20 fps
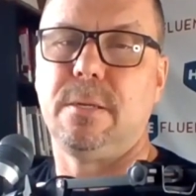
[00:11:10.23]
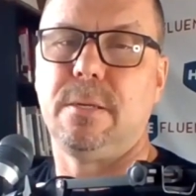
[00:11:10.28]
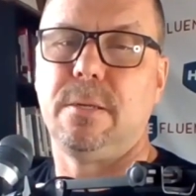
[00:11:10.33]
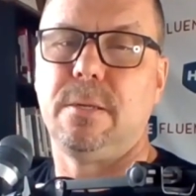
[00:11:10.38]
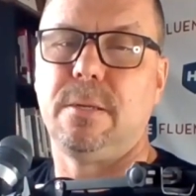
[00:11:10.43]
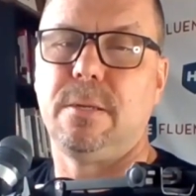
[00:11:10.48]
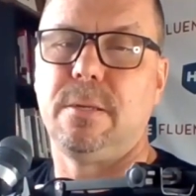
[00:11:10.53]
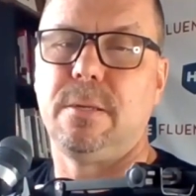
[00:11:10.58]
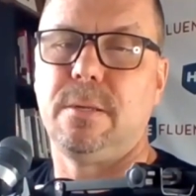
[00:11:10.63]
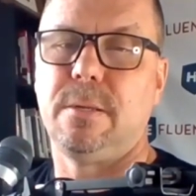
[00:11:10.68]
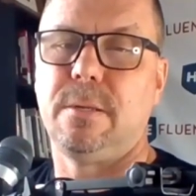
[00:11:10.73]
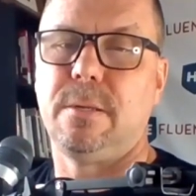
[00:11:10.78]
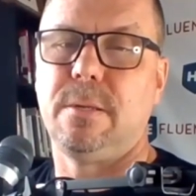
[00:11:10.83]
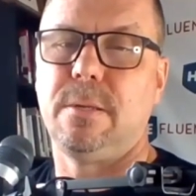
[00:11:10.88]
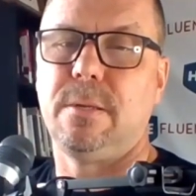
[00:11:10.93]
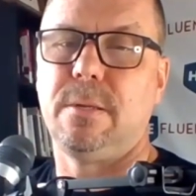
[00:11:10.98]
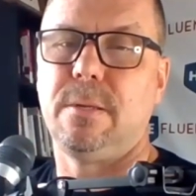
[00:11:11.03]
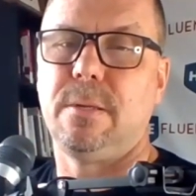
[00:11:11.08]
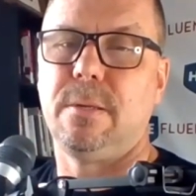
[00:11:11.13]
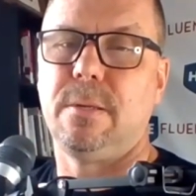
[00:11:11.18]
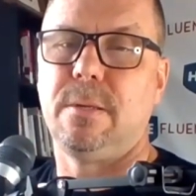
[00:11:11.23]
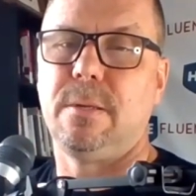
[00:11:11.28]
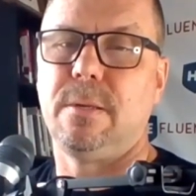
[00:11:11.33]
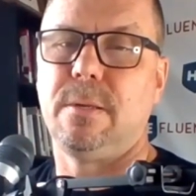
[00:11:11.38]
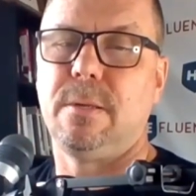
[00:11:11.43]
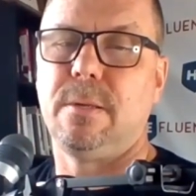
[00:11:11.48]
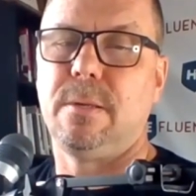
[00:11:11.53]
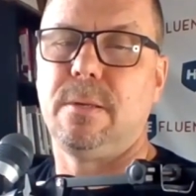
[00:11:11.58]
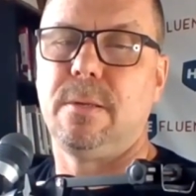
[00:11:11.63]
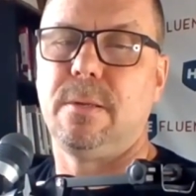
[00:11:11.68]

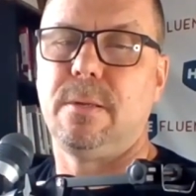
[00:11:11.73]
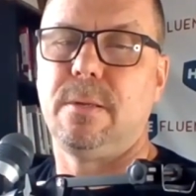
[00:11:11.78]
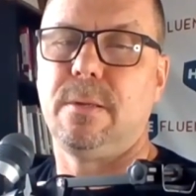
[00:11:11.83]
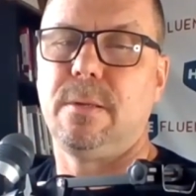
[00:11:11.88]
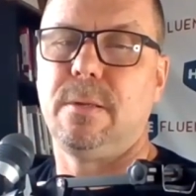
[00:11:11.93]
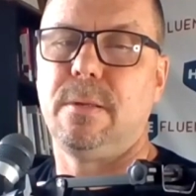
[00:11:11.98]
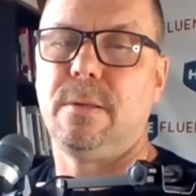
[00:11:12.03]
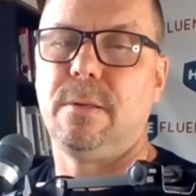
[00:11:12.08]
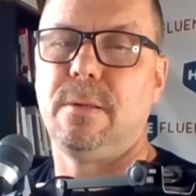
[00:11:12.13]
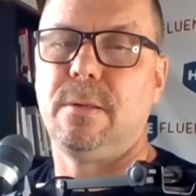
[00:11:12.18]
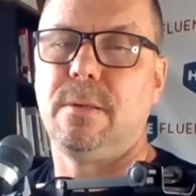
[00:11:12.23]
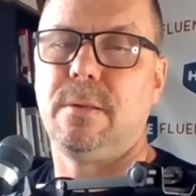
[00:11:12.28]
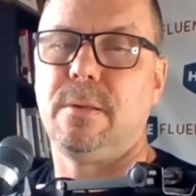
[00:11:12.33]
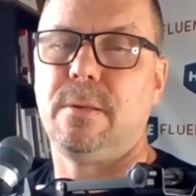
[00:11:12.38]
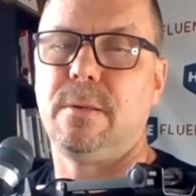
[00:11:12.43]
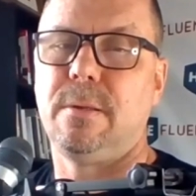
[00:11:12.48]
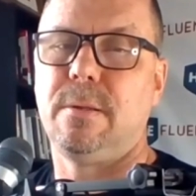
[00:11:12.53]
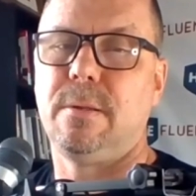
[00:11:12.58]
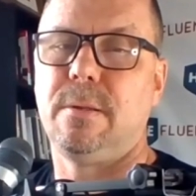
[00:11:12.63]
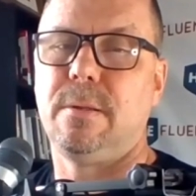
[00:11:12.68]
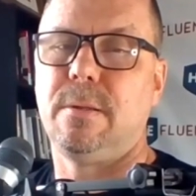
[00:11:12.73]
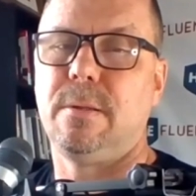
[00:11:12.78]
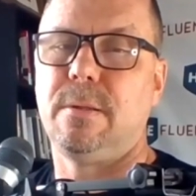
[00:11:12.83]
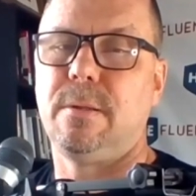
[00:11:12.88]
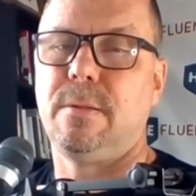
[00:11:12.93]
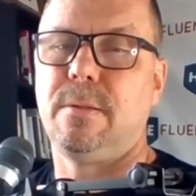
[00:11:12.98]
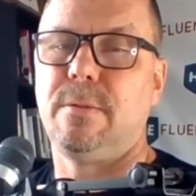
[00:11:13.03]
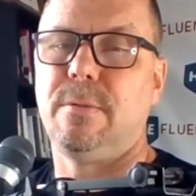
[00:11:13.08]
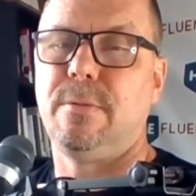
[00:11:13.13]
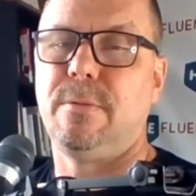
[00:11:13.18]

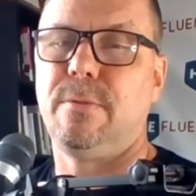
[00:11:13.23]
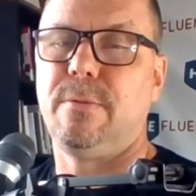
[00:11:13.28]
Nobody speaks.